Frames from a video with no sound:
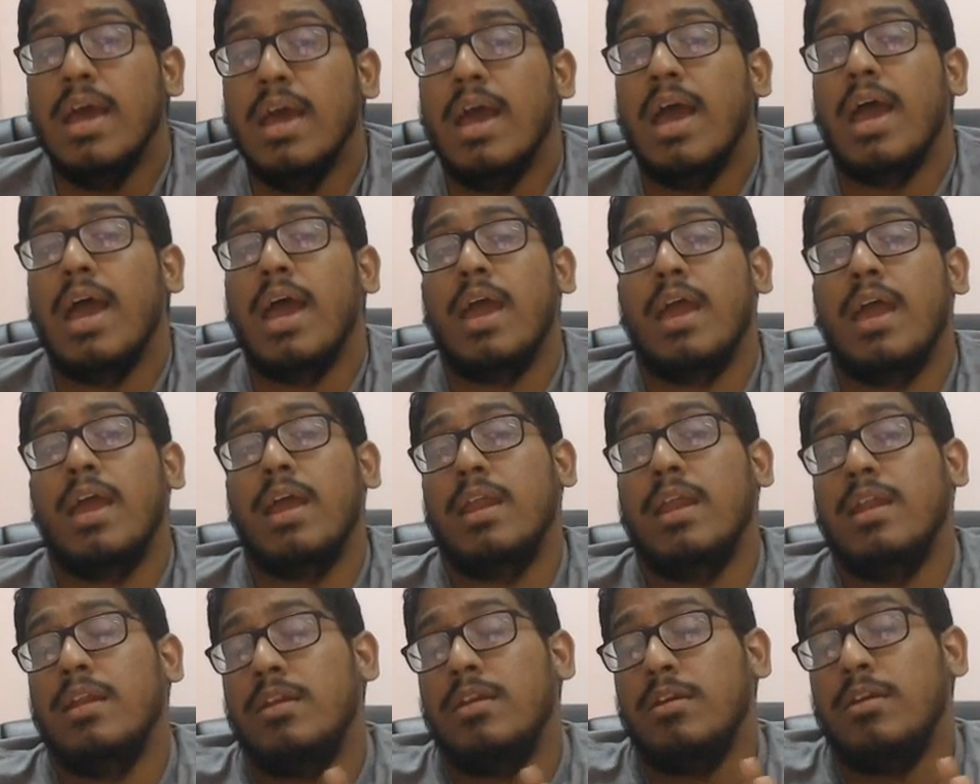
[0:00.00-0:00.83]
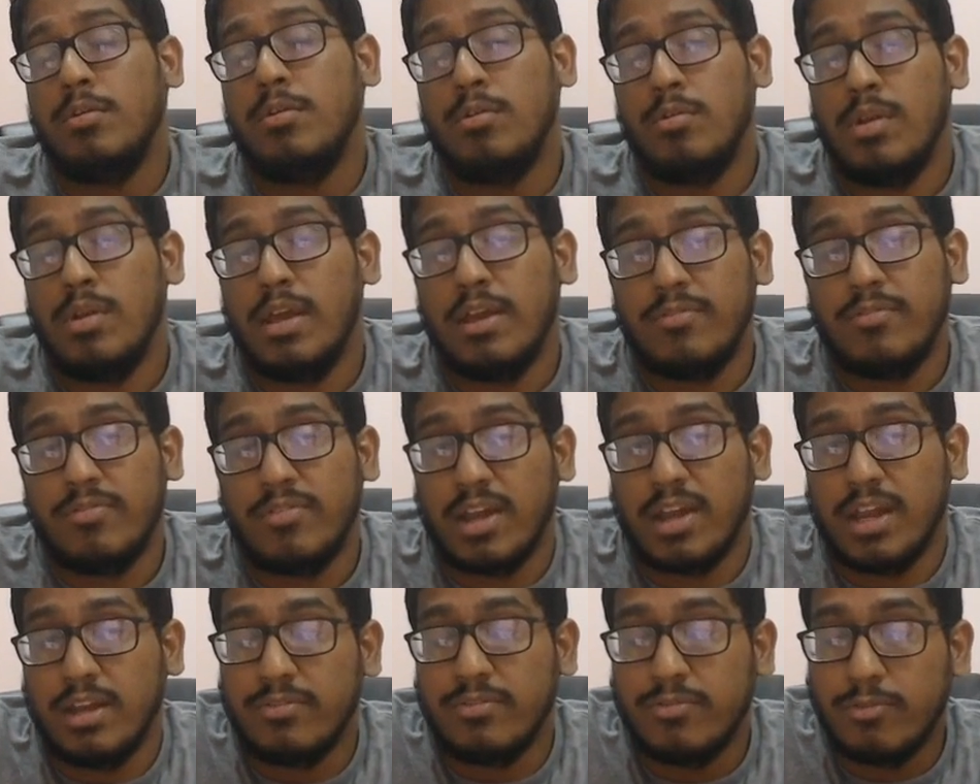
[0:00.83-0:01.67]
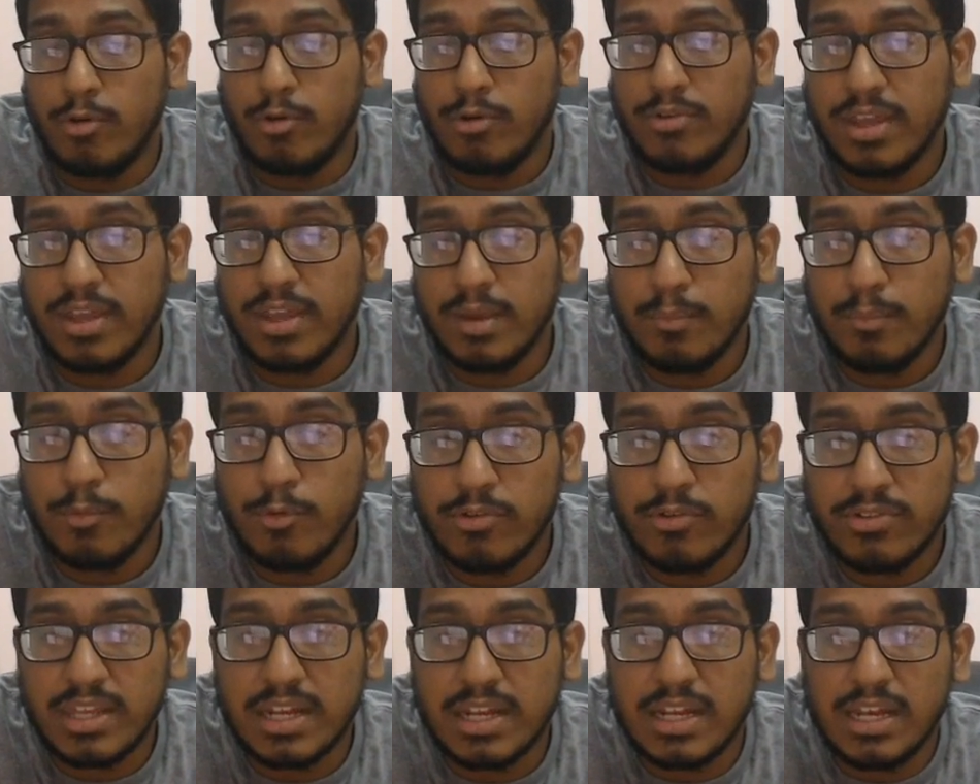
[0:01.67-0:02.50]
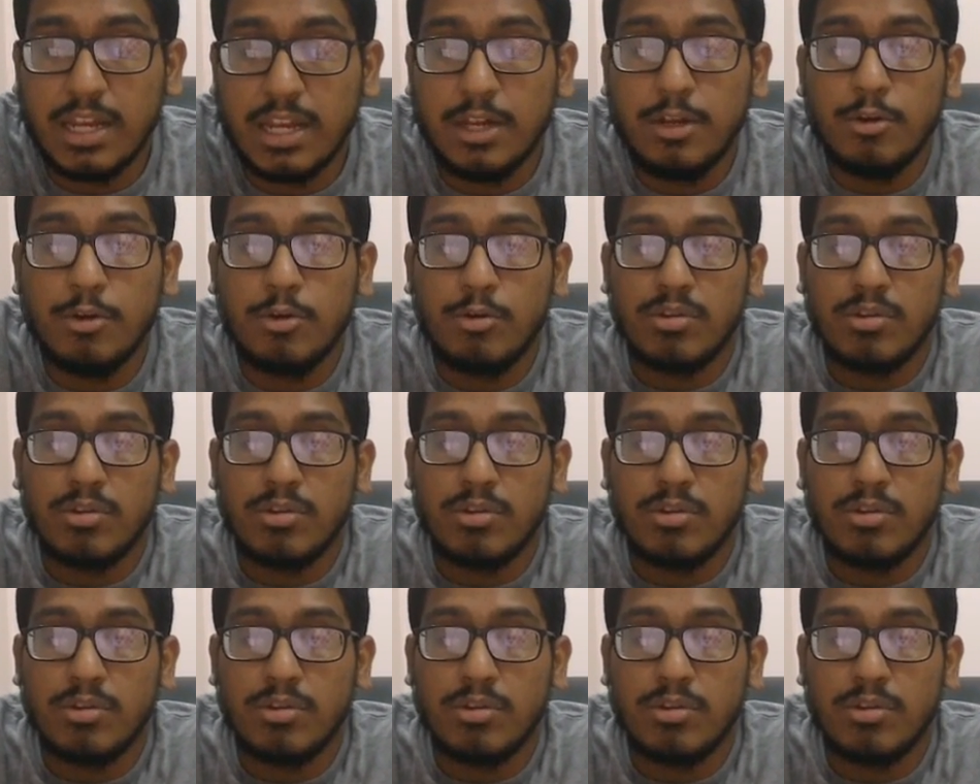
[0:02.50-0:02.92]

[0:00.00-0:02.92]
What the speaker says: and find forcing moves that lead you to the